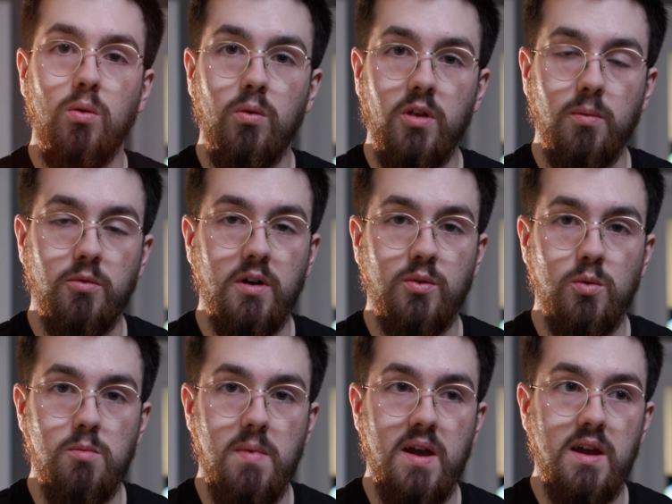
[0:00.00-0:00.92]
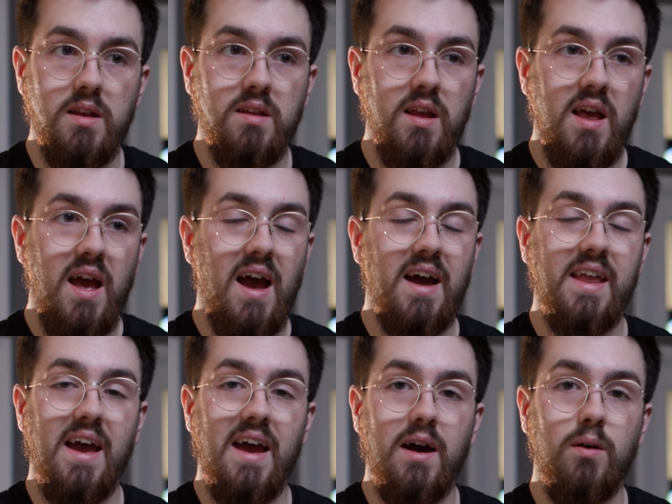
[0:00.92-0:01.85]
all the upgrades we made and
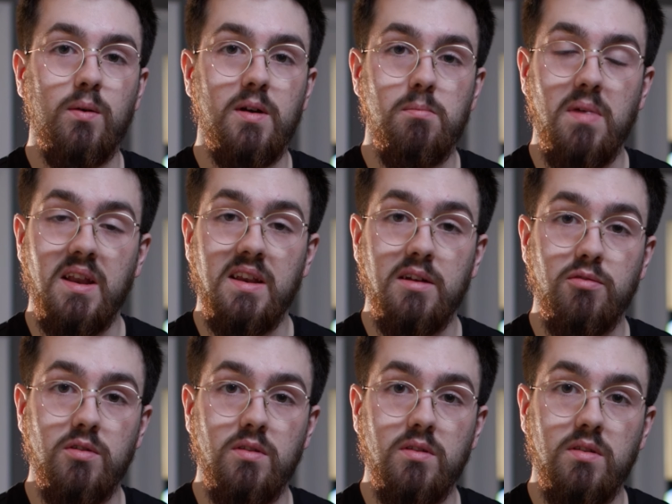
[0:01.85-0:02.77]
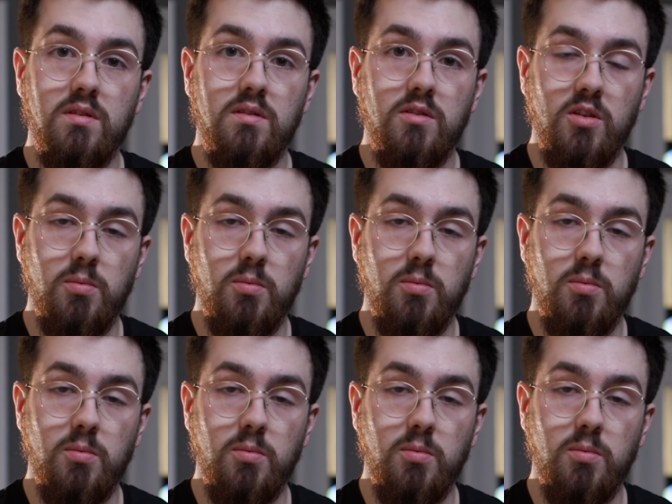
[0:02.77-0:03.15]
how it made a difference to the